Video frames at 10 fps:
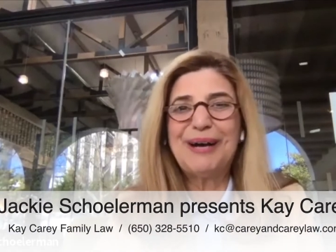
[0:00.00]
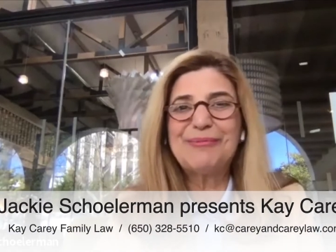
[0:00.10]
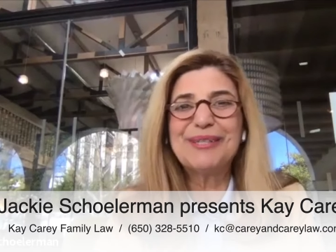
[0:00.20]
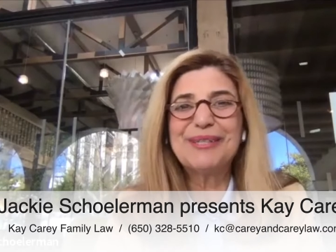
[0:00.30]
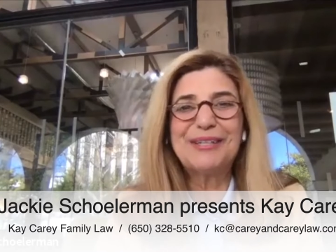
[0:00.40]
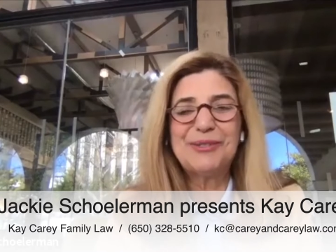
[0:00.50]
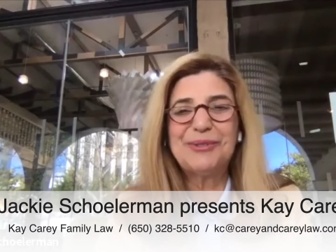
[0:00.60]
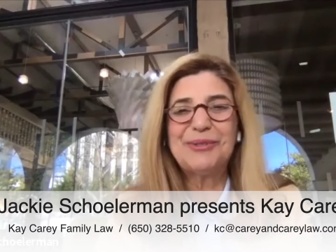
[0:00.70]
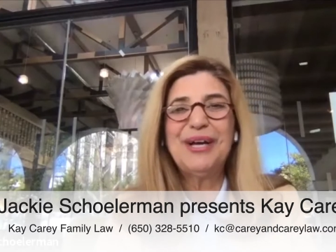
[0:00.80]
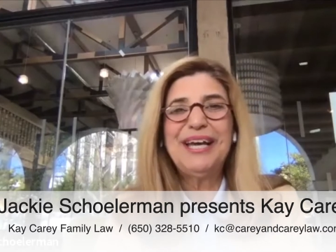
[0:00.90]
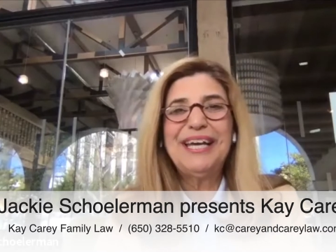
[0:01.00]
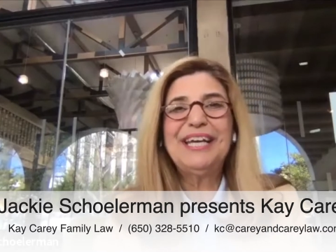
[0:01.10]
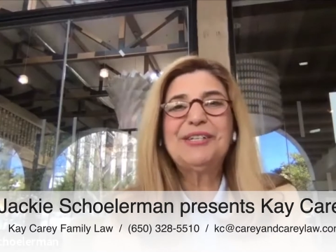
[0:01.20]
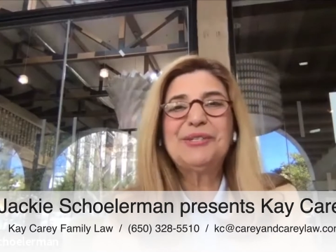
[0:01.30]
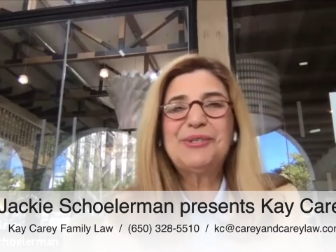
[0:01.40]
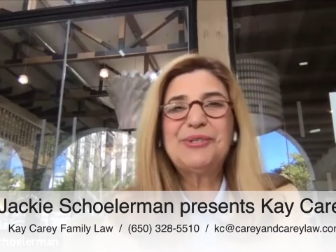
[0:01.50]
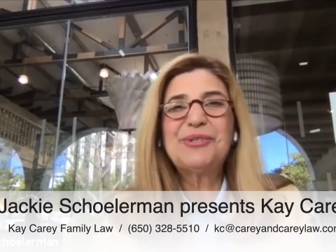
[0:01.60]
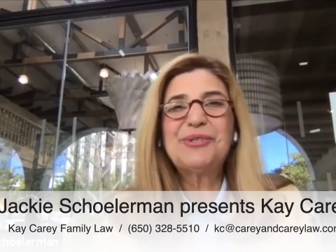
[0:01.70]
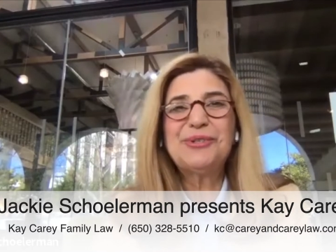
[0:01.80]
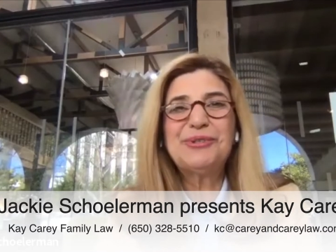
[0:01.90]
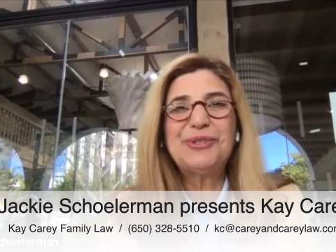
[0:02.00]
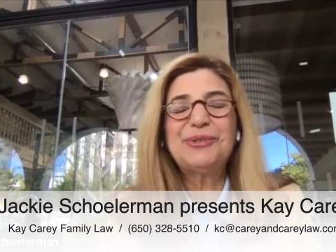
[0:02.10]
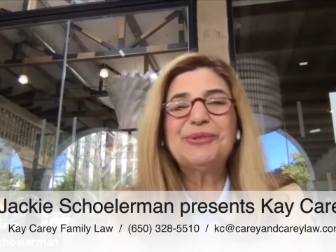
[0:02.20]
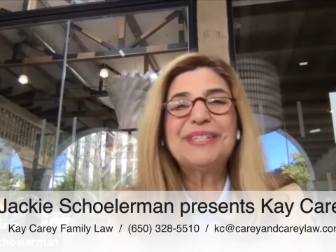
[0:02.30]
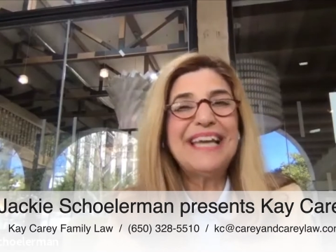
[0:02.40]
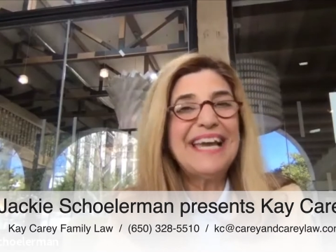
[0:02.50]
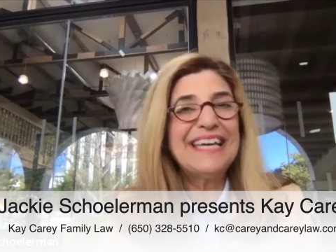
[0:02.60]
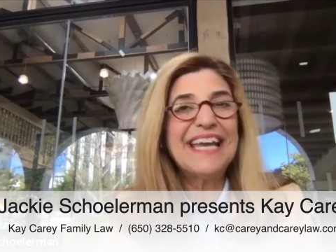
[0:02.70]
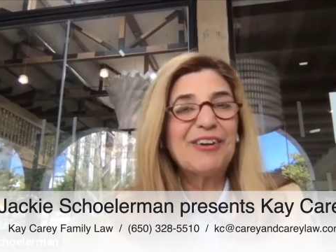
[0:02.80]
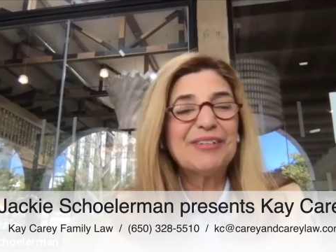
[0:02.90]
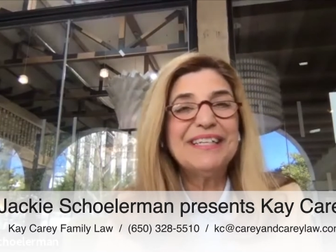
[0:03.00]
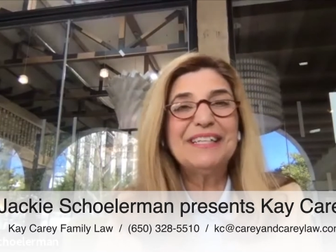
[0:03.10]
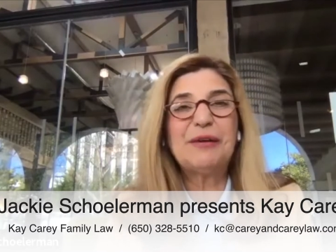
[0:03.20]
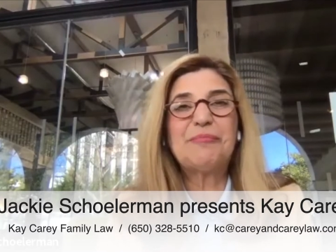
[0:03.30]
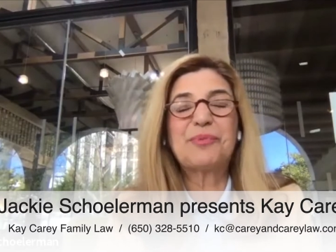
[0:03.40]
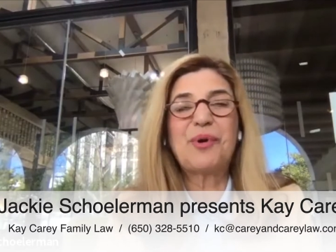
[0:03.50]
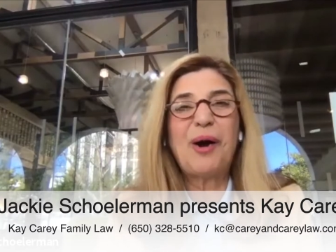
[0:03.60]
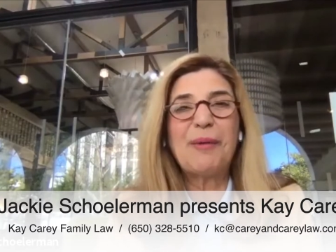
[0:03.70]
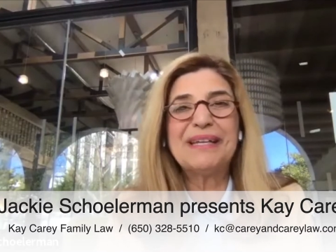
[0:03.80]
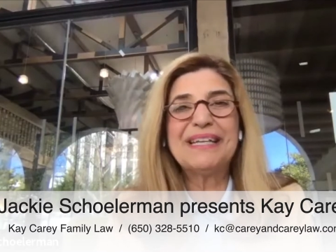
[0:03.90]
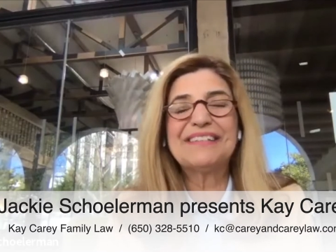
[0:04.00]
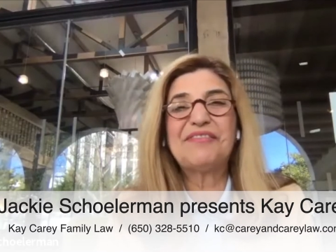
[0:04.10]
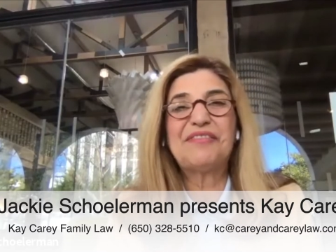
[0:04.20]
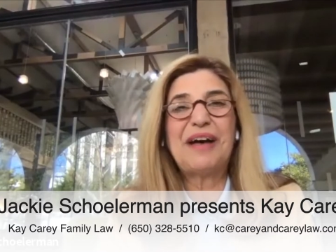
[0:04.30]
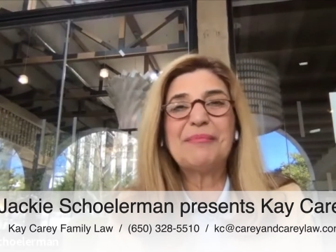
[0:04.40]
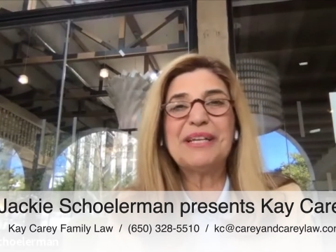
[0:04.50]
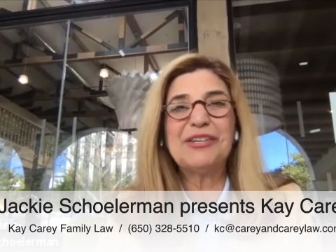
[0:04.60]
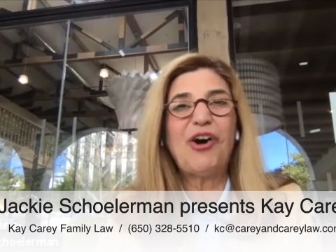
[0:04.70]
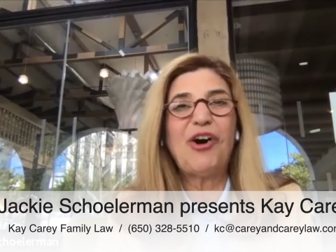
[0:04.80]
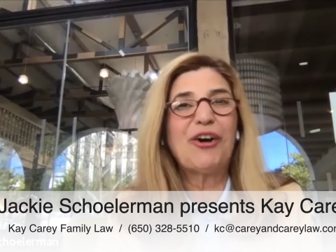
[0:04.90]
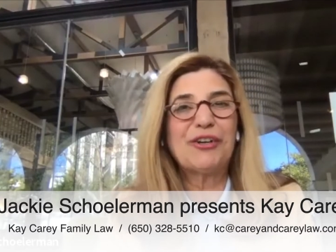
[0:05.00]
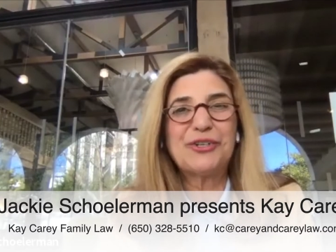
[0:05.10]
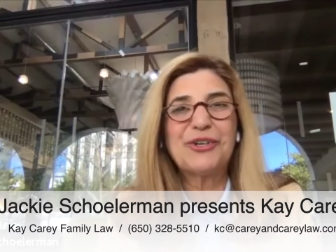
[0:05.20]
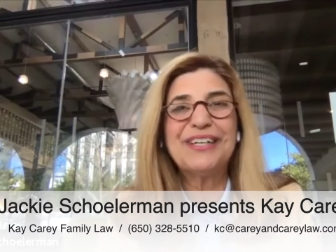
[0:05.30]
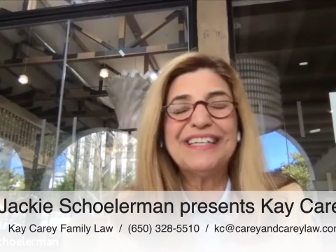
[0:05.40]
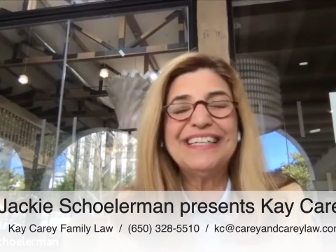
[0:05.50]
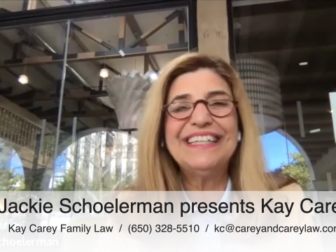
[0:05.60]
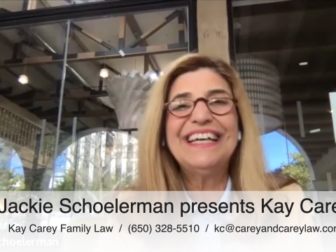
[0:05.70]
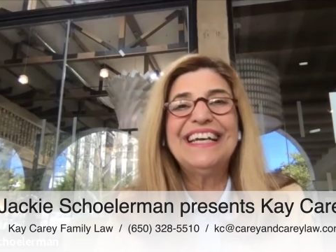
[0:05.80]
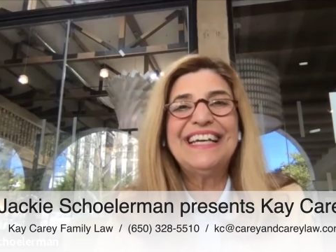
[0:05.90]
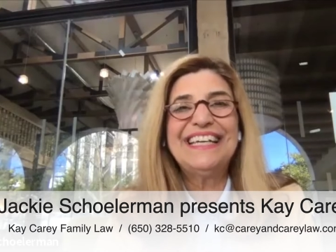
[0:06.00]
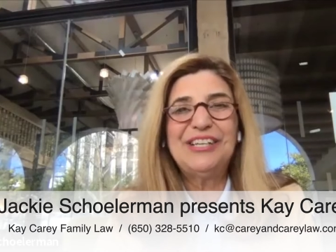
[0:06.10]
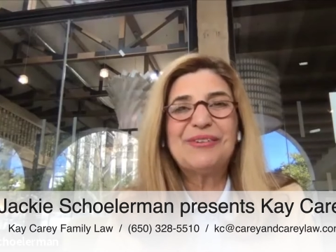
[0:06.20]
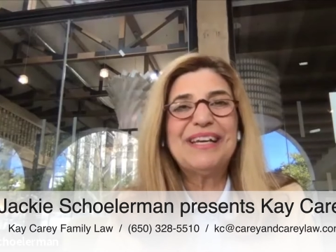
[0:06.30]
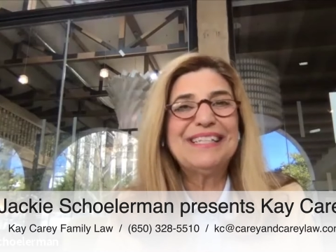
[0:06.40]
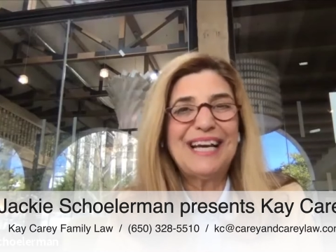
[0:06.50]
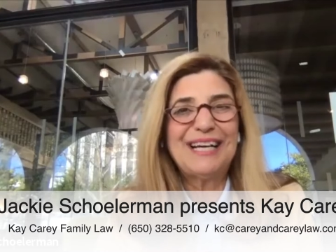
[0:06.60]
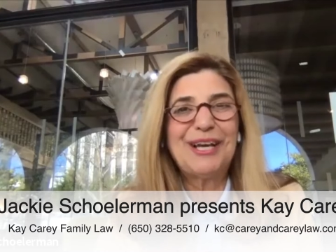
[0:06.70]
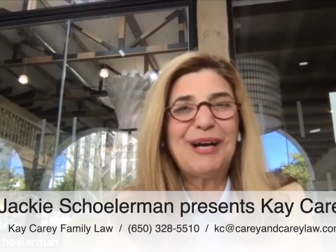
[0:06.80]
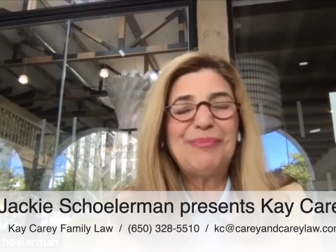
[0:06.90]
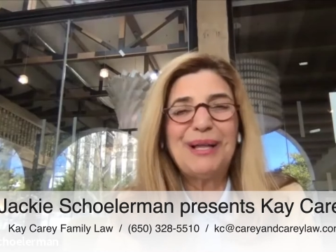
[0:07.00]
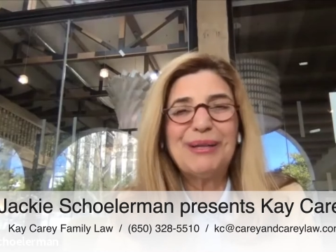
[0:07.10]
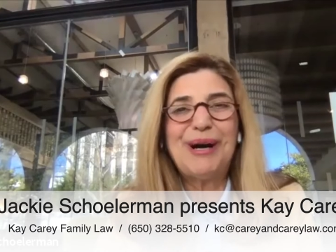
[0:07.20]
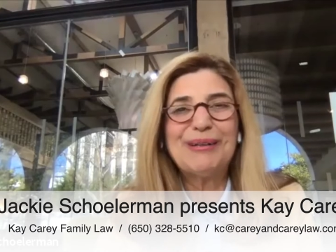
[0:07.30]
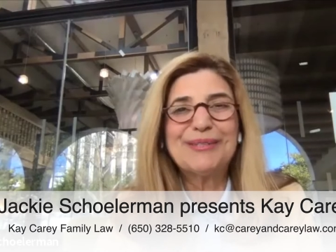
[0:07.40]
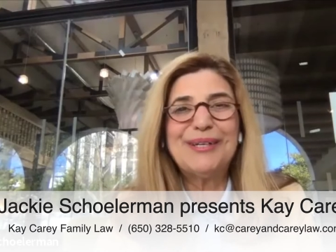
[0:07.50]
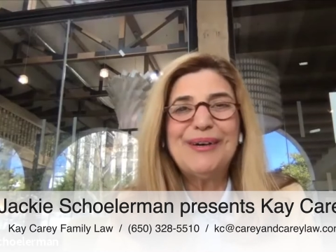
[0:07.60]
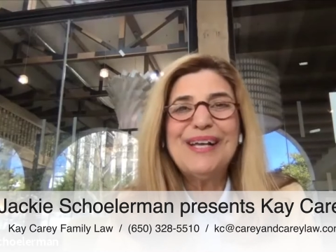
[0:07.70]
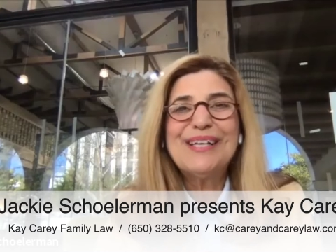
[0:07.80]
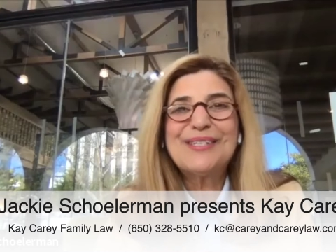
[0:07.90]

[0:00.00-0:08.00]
I would like to introduce you to Kay Carey, a prominent family law attorney here in downtown Palo Alto.